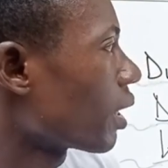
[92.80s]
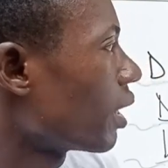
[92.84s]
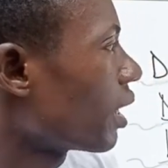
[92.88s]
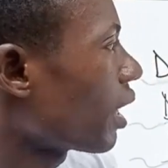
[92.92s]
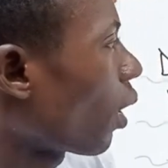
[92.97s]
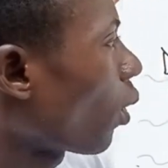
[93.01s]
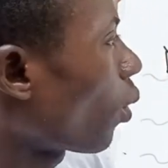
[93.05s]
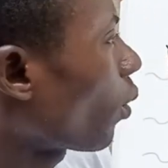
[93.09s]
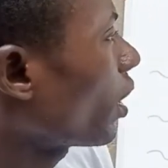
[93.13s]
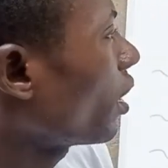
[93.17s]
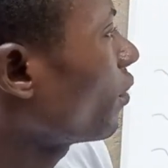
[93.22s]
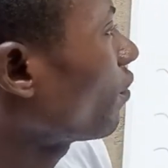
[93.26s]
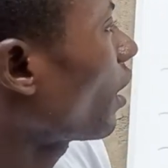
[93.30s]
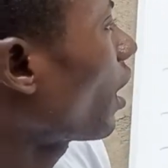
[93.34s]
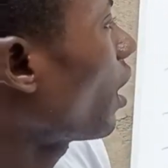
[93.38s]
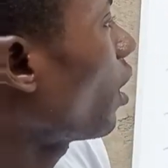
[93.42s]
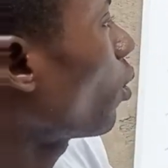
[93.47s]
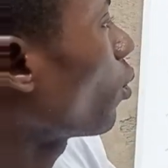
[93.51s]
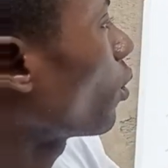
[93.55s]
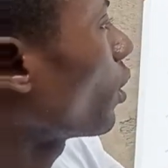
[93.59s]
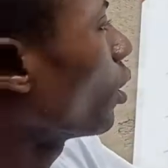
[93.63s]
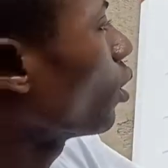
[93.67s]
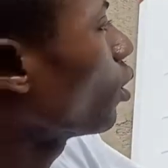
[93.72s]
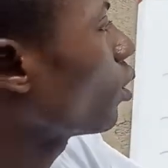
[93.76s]
Now, whenever
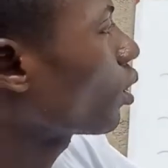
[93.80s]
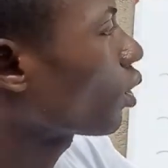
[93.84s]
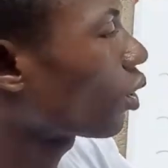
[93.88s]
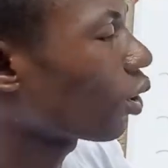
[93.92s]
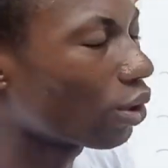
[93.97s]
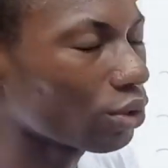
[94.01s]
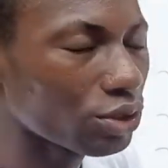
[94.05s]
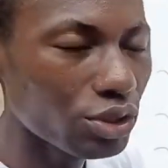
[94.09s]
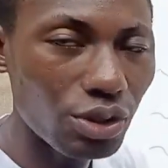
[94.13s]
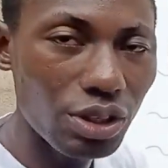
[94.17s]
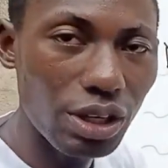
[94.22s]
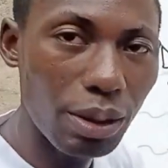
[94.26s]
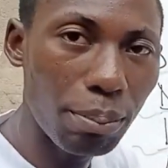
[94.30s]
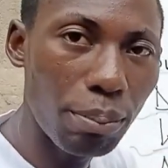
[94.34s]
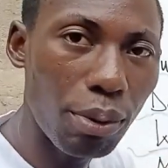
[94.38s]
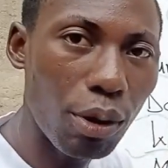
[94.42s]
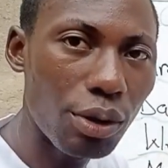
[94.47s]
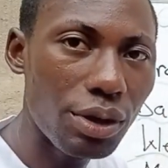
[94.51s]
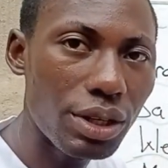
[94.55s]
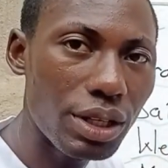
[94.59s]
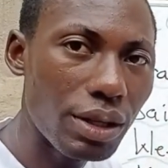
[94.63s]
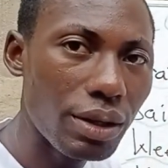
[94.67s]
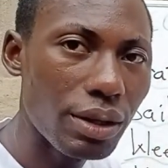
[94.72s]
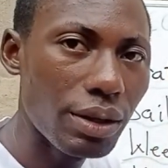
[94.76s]
we look onto the
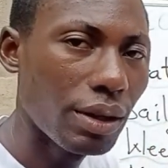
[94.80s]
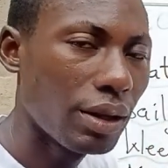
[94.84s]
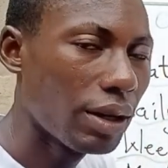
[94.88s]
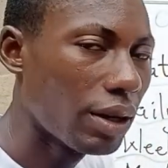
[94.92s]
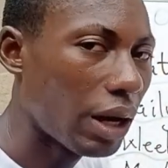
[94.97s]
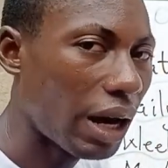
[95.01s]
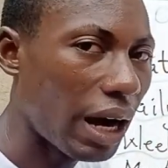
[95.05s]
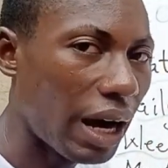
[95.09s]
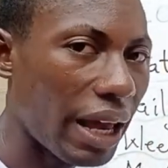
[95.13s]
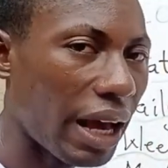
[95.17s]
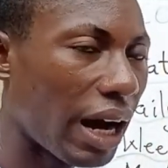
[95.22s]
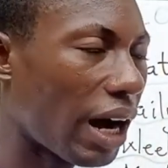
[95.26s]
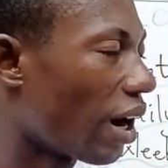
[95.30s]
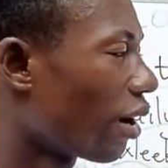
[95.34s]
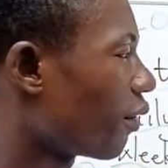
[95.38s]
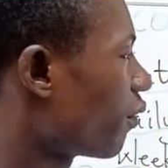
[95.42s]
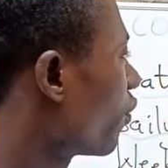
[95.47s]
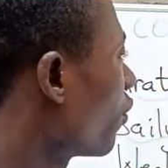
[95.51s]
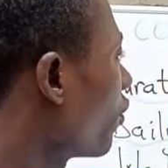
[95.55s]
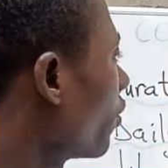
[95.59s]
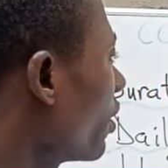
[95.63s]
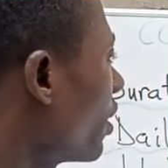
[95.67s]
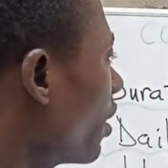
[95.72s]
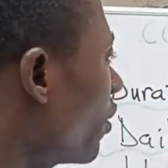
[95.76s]
board, I
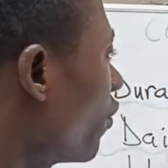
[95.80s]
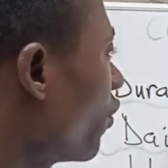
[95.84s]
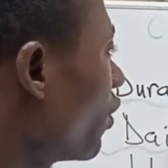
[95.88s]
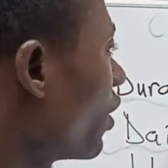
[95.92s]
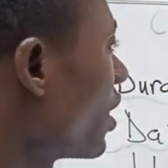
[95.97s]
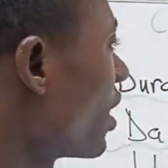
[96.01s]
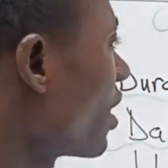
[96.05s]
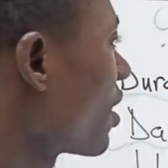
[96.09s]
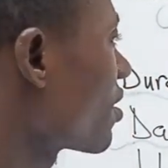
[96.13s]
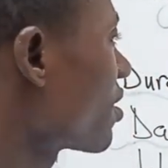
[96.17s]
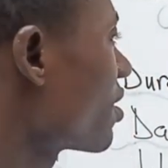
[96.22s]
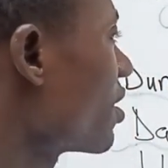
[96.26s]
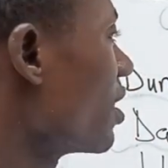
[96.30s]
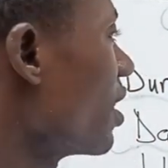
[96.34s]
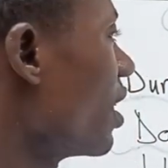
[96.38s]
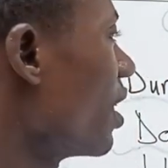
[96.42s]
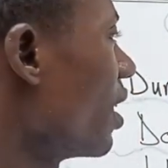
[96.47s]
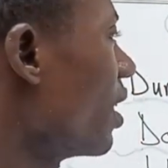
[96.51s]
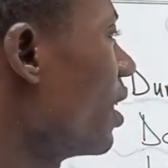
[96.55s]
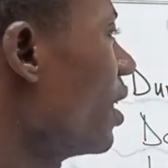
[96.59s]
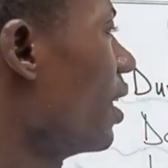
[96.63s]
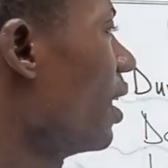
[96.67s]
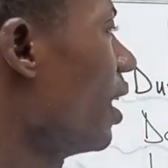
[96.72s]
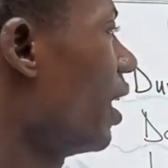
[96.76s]
have the figures here.
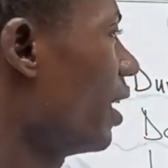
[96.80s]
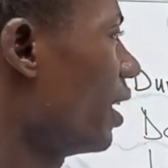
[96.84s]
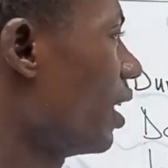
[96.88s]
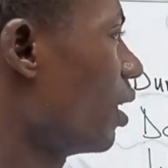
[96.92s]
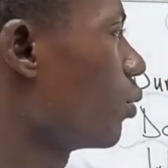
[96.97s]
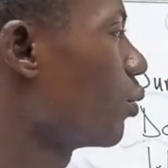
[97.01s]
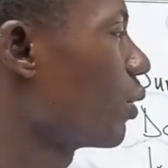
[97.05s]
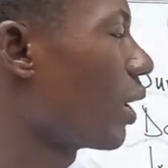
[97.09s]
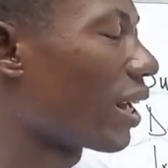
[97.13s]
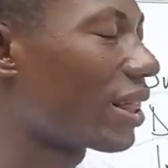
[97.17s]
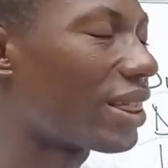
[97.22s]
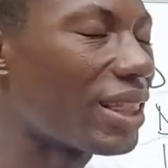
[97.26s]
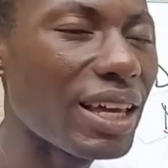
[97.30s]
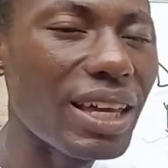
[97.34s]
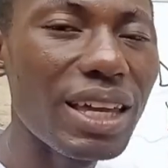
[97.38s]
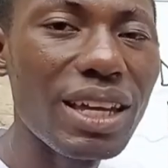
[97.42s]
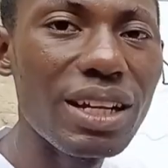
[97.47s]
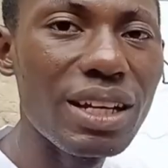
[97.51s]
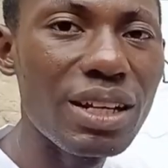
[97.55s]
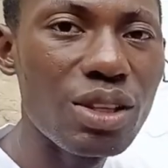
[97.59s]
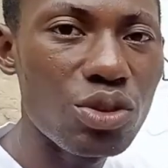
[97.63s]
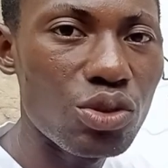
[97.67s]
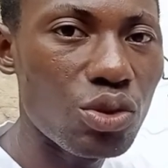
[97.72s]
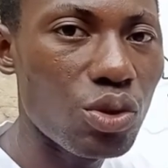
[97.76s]
And then we are
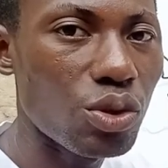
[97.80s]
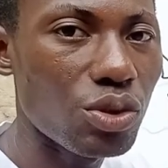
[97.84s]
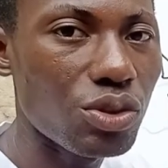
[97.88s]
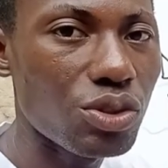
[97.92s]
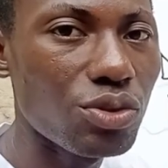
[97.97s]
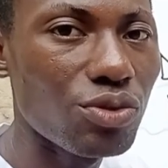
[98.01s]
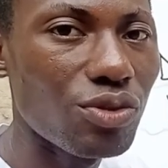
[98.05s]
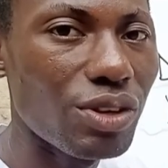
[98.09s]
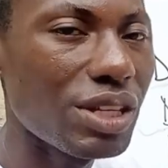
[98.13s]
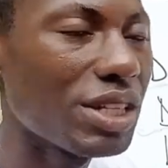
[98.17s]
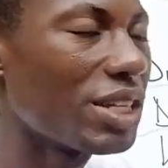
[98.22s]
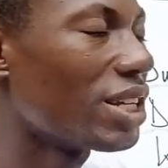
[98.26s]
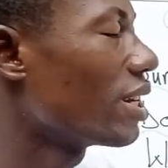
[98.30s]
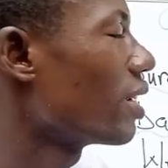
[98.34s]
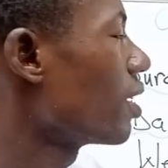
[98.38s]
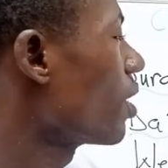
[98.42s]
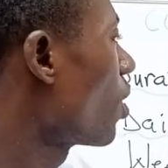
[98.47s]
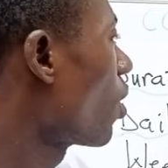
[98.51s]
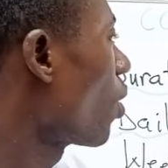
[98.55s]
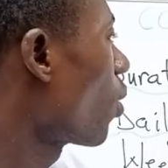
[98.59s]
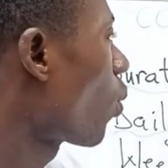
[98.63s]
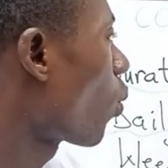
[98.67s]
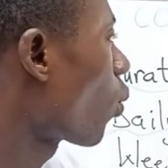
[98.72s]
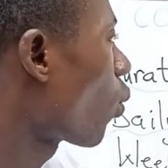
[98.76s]
taking into consideration
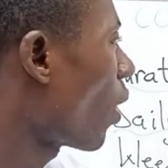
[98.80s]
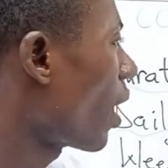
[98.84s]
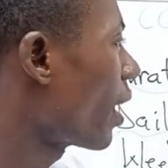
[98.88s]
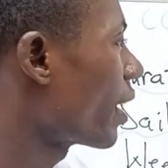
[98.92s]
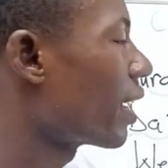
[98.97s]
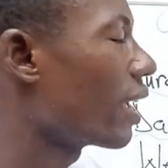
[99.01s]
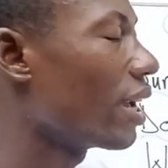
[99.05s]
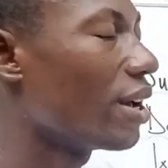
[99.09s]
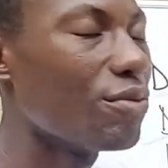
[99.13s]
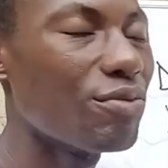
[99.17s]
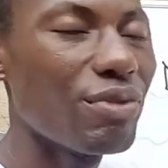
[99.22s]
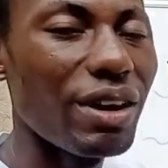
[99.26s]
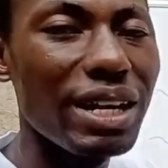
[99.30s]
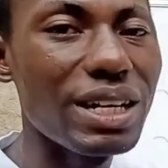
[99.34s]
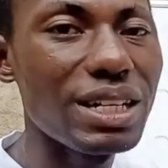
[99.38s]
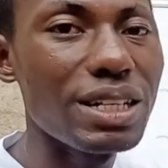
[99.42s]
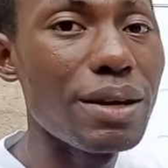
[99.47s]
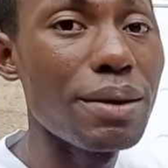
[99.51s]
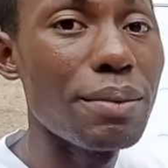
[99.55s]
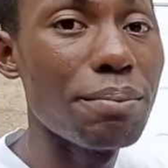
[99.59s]
100